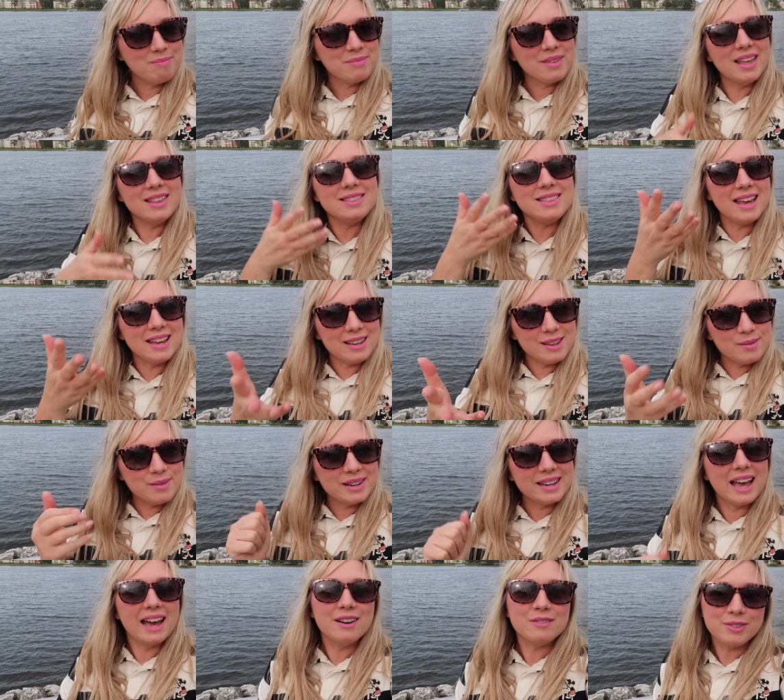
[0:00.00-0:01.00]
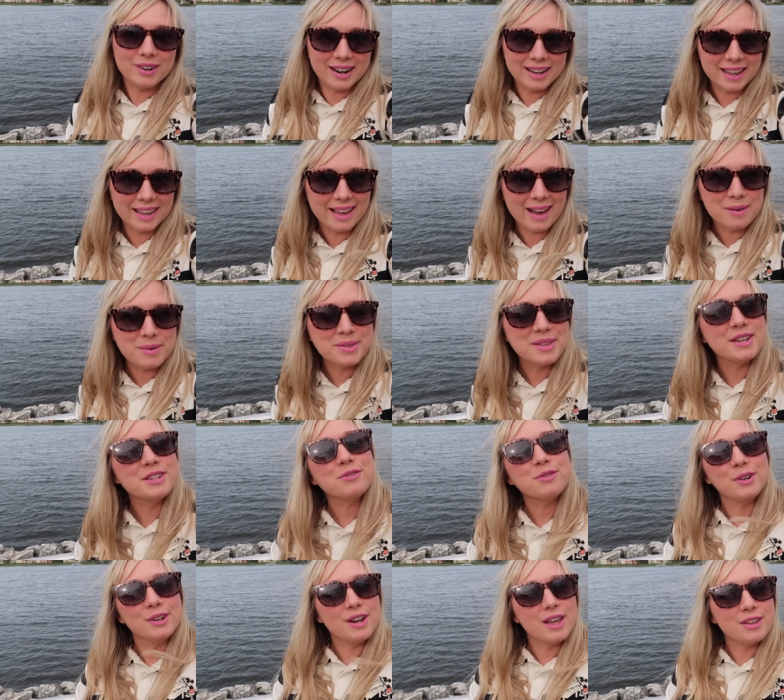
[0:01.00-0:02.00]
And thank you again for hanging out with us
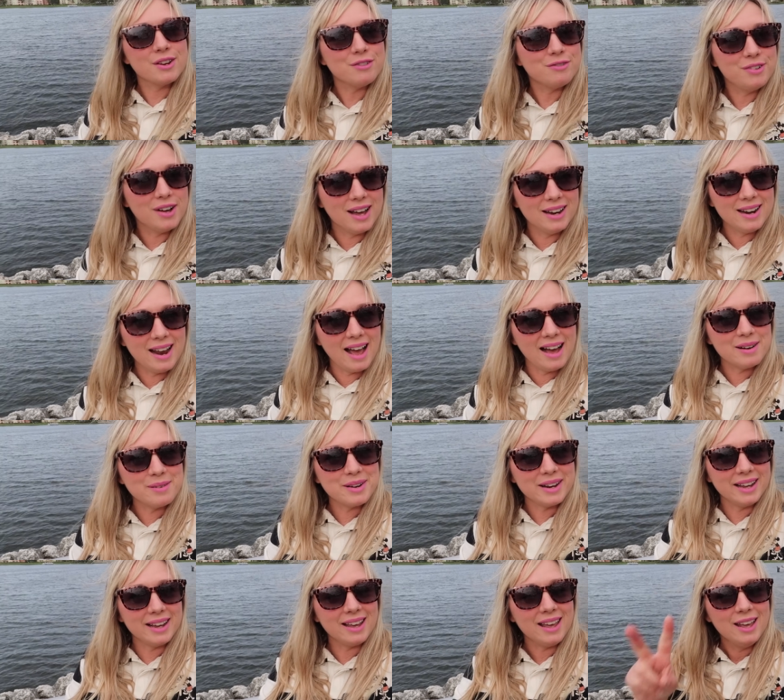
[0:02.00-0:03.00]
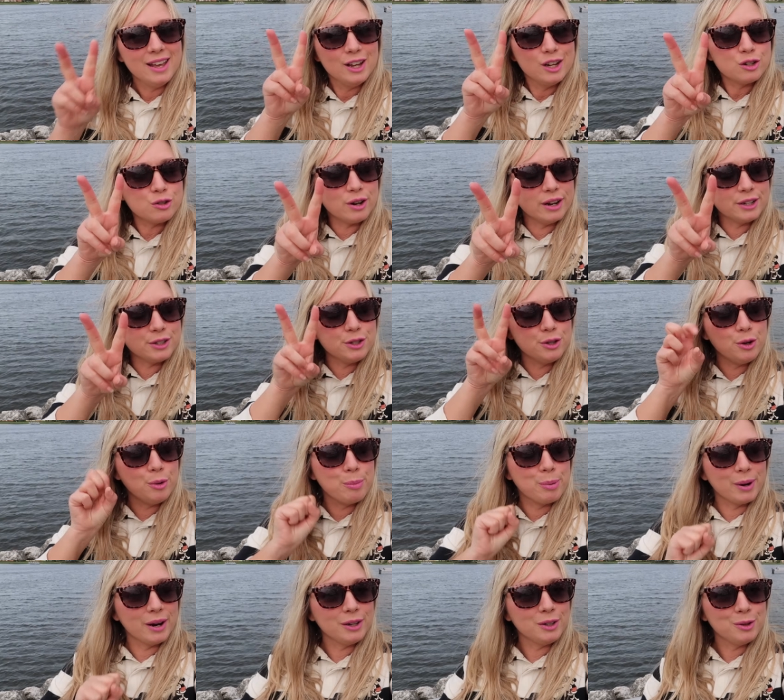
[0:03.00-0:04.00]
for another fun outing, trying 2
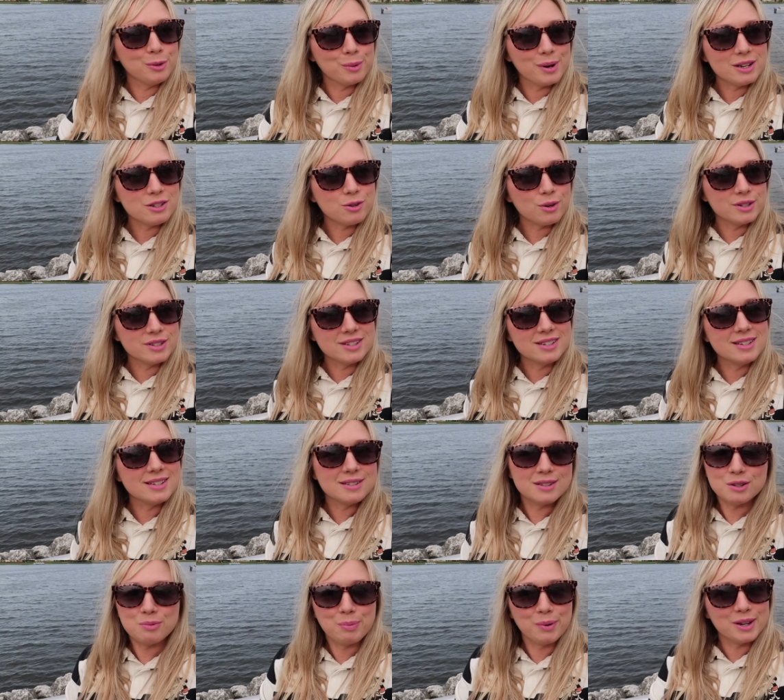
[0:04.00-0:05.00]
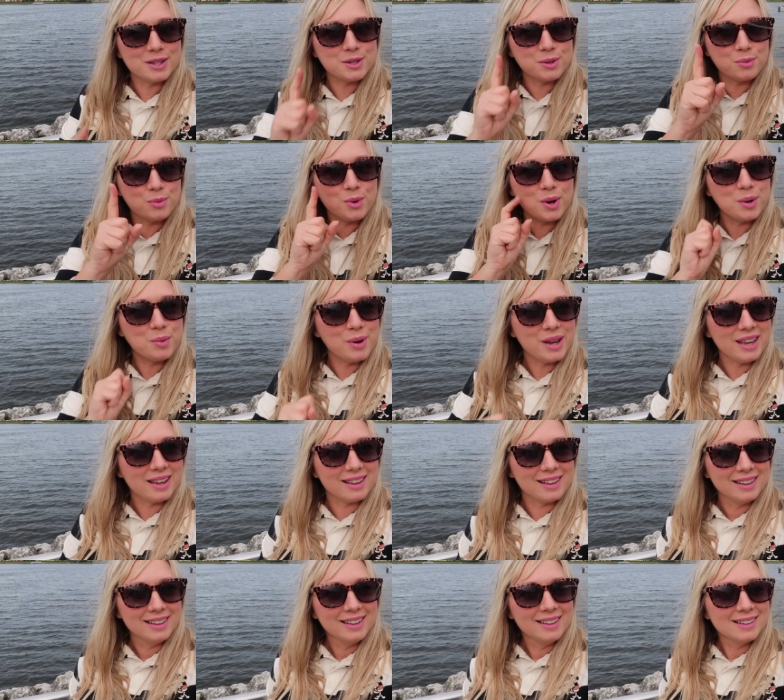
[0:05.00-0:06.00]
brand new restaurants in Disney Springs in 1 week.
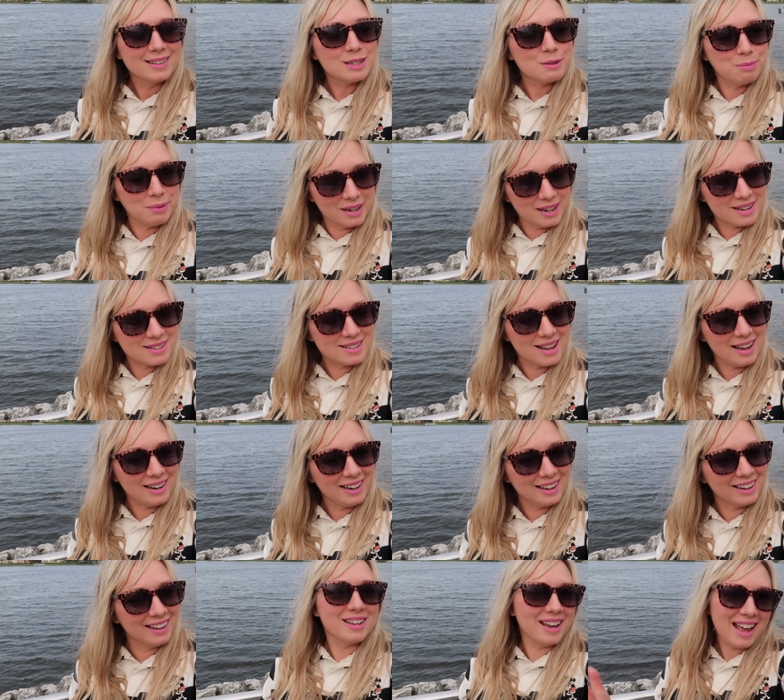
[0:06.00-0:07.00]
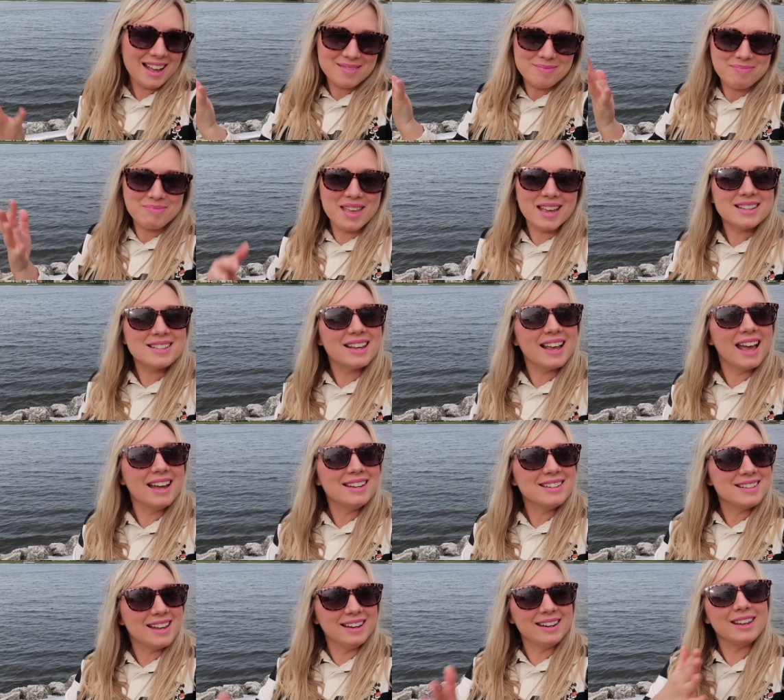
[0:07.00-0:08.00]
It's been exciting. So yeah, thanks
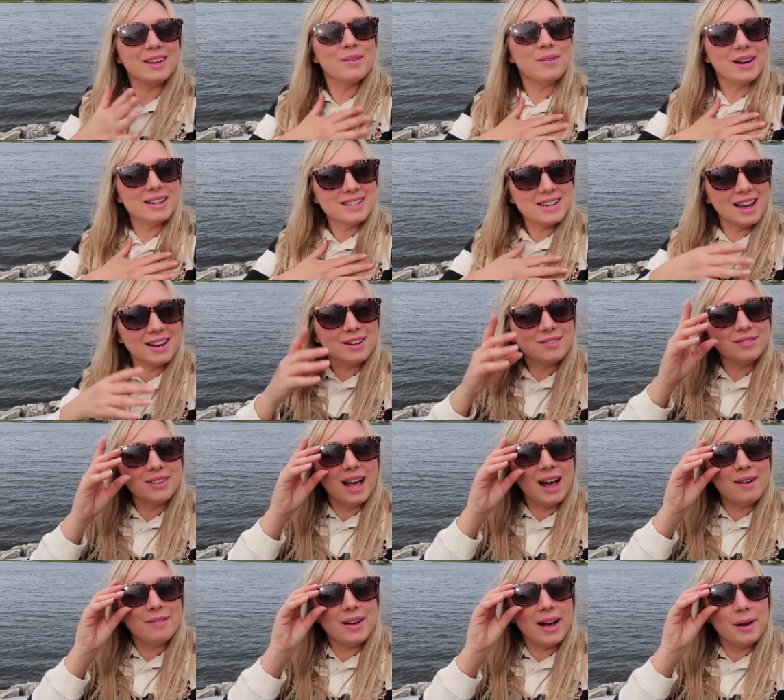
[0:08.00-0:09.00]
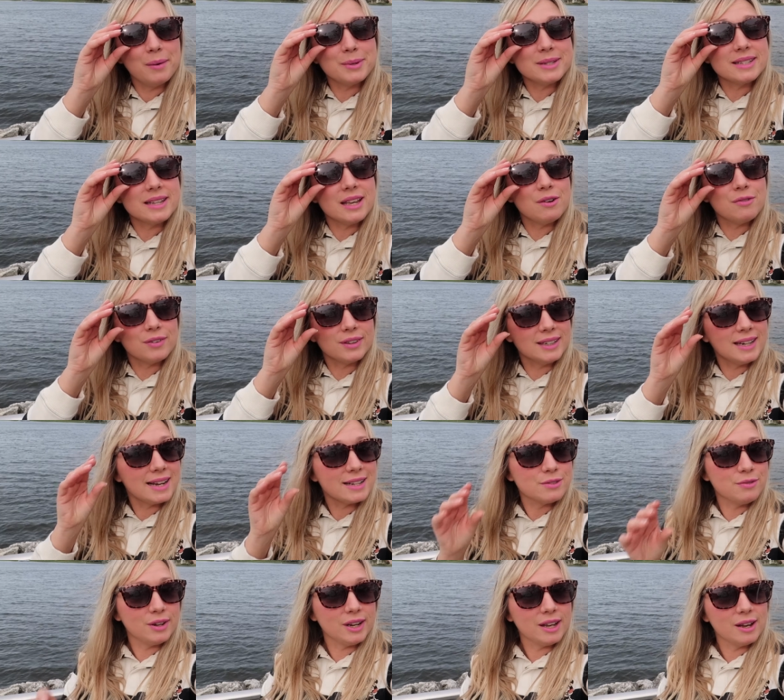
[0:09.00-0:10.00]
again, sending you a ton of love. I will see you for the
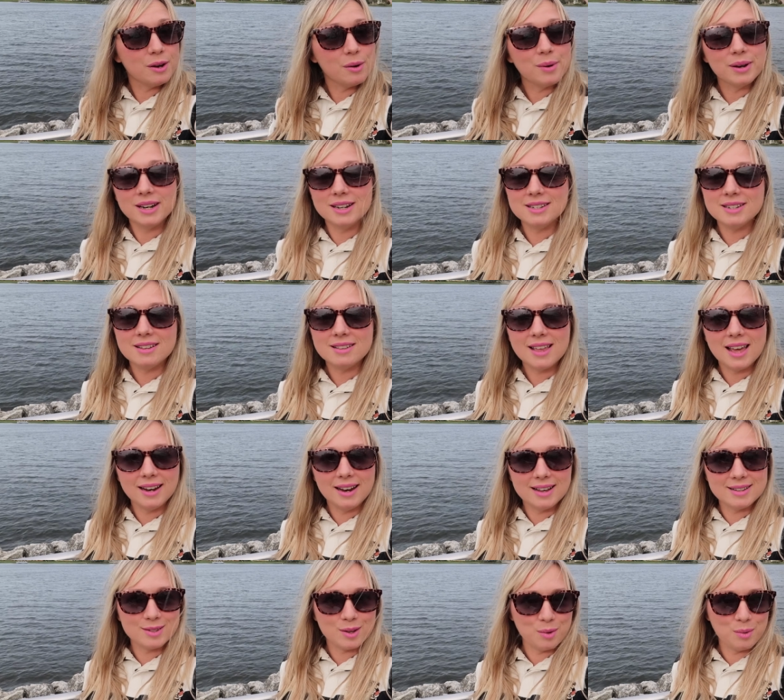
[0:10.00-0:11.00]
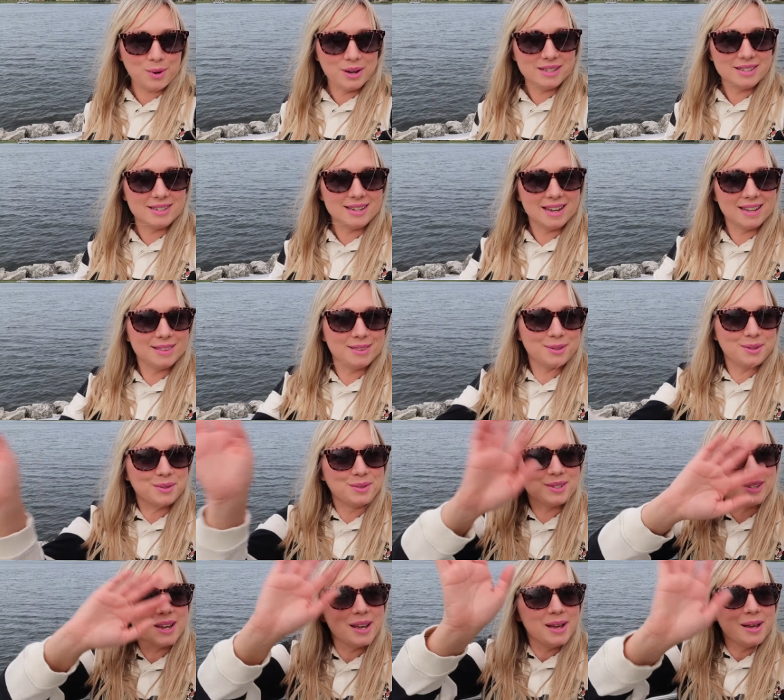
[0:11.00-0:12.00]
next video, and until then, as always, stay enthused.